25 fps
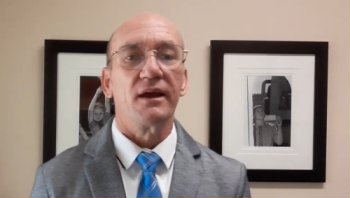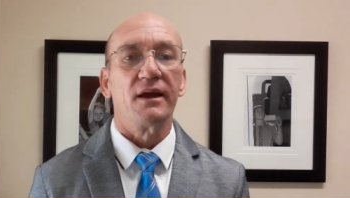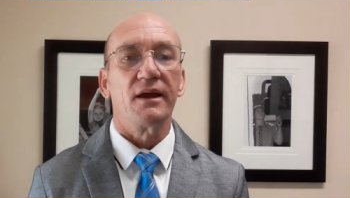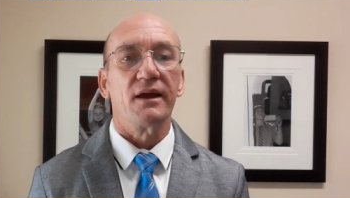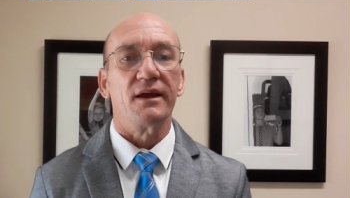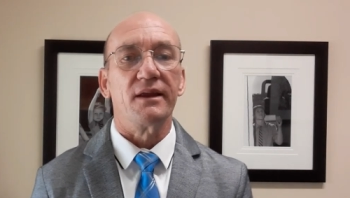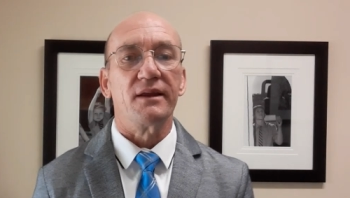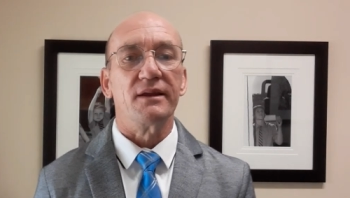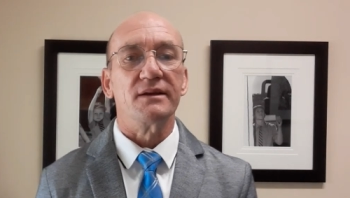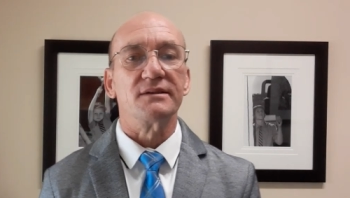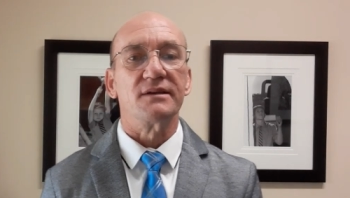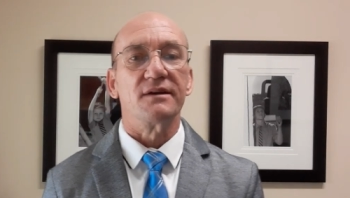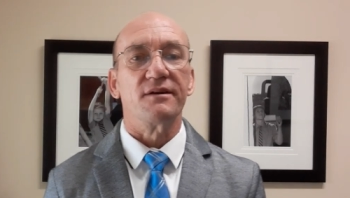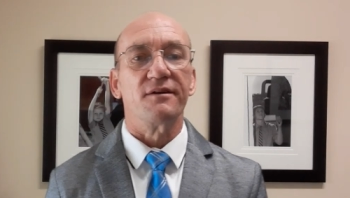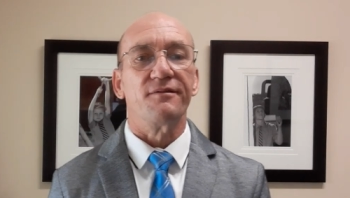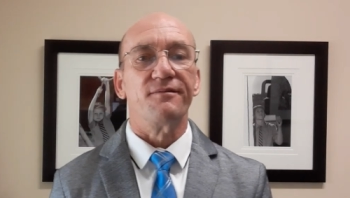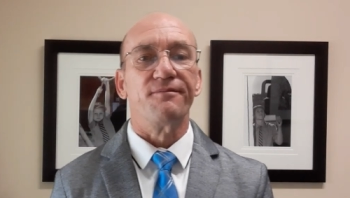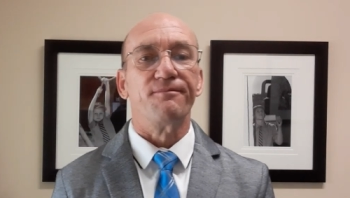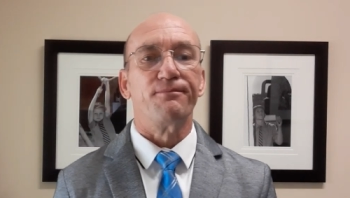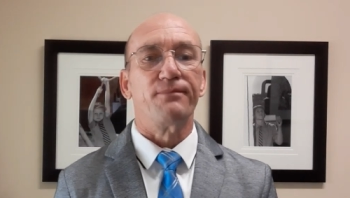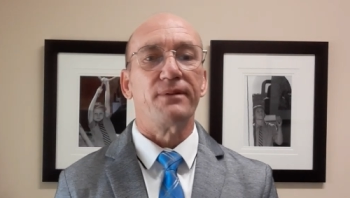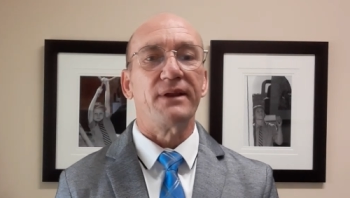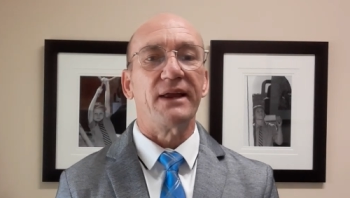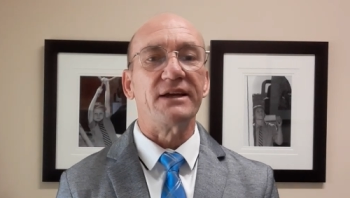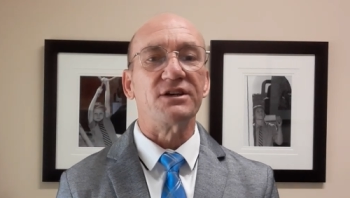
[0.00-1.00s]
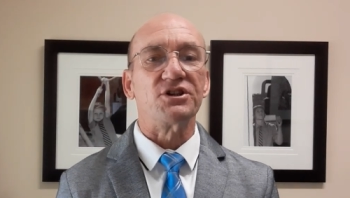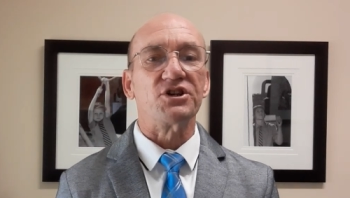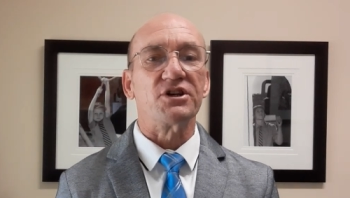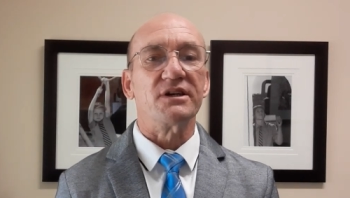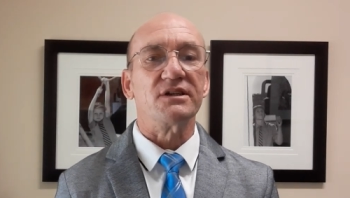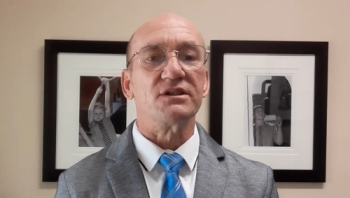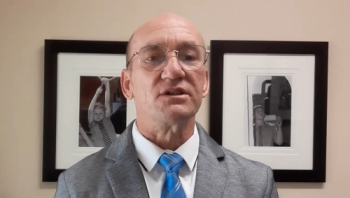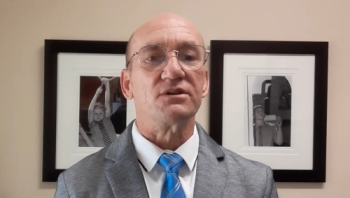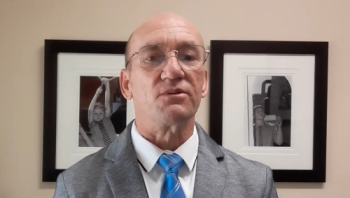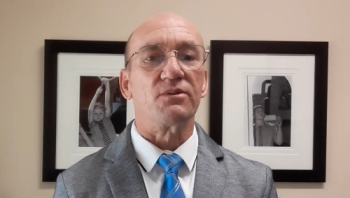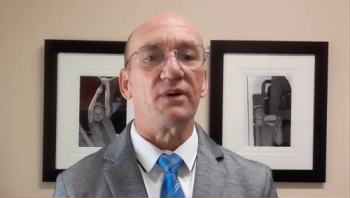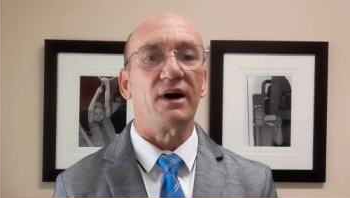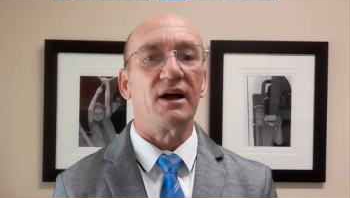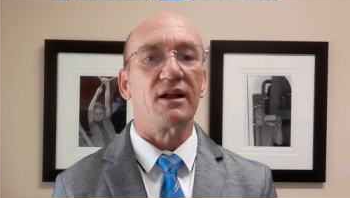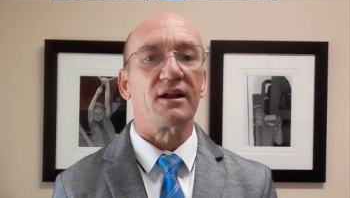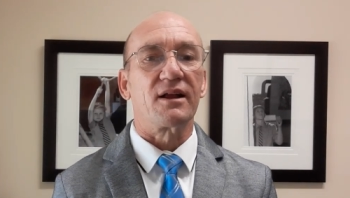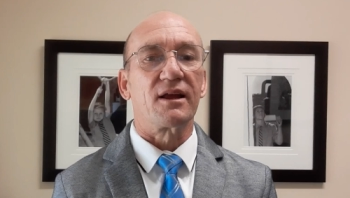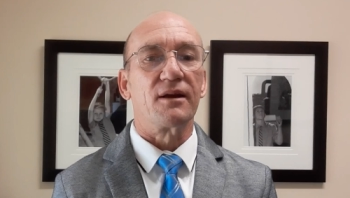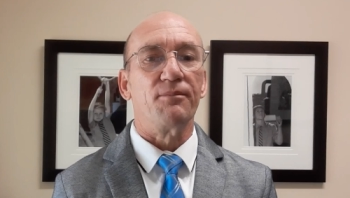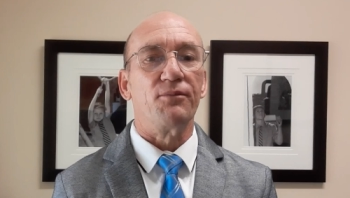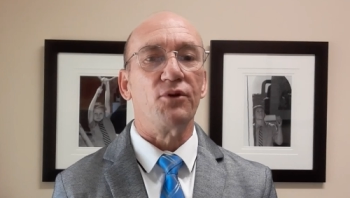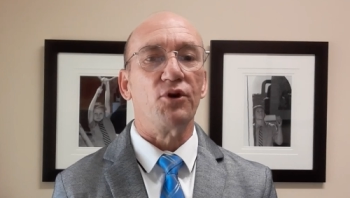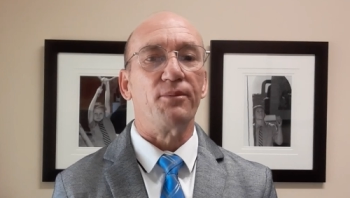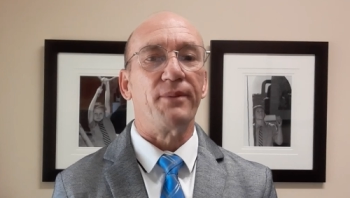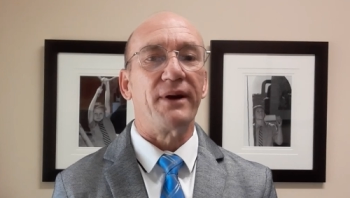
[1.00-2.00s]
it is a pleasure to
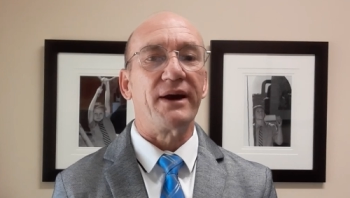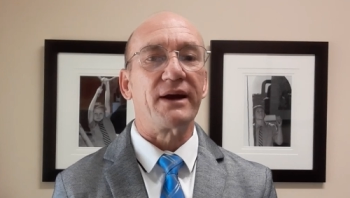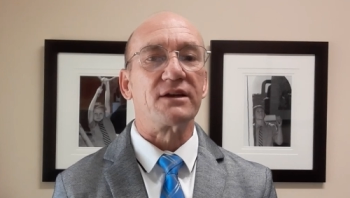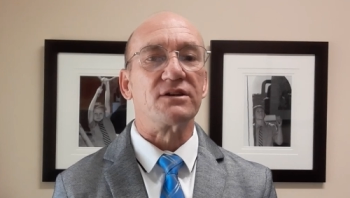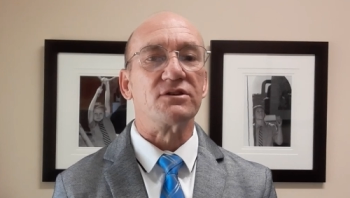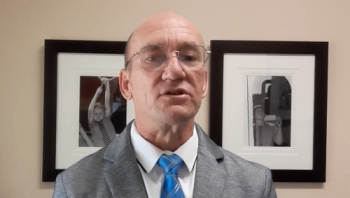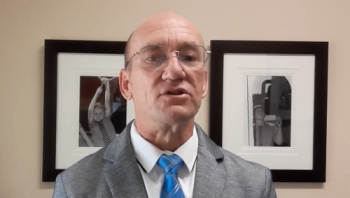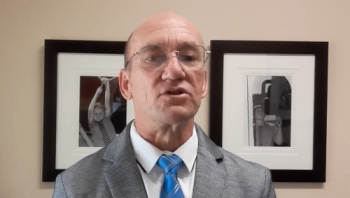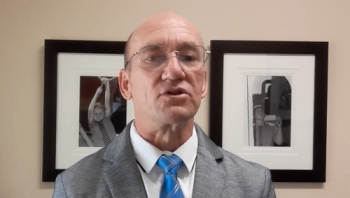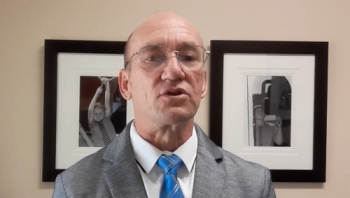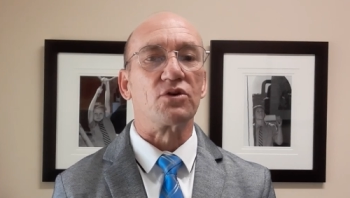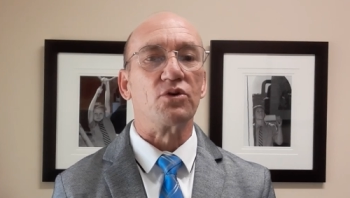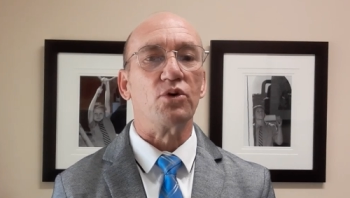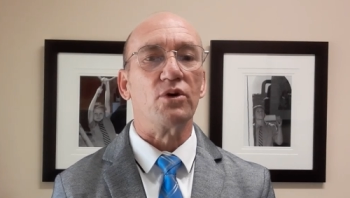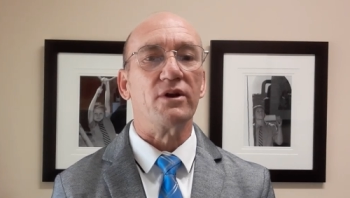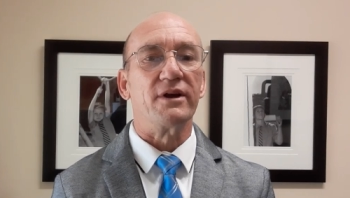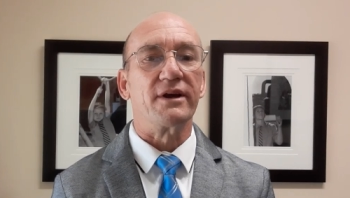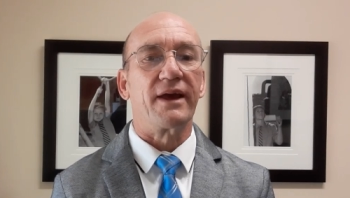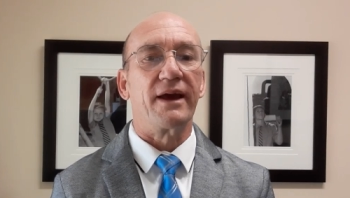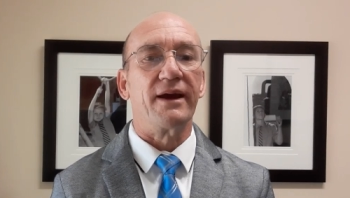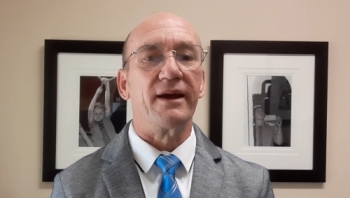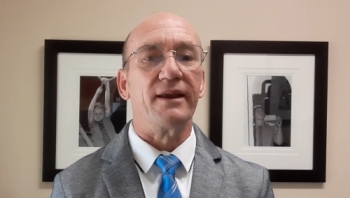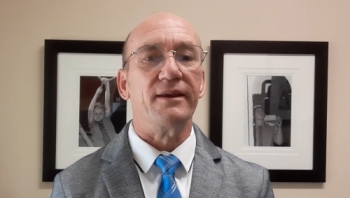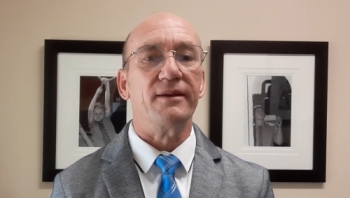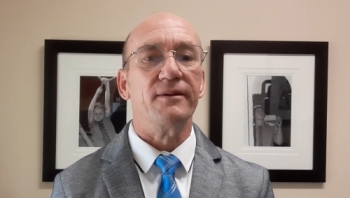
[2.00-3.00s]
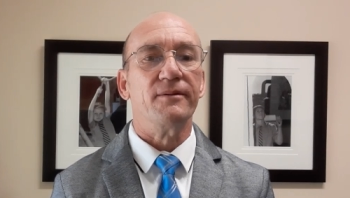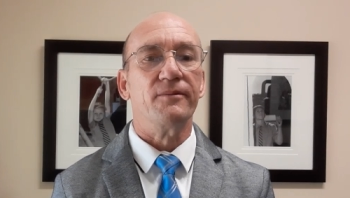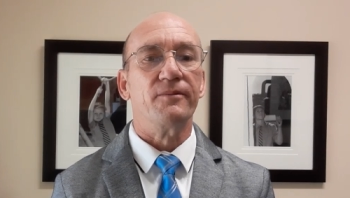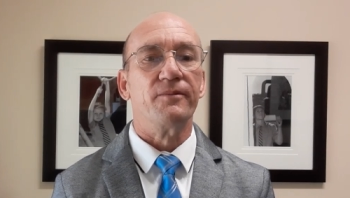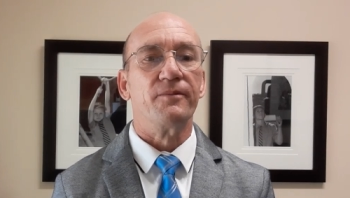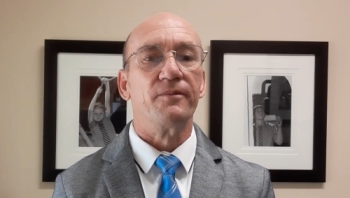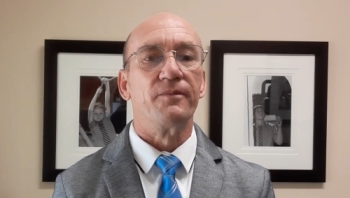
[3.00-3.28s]
welcome you back to school again.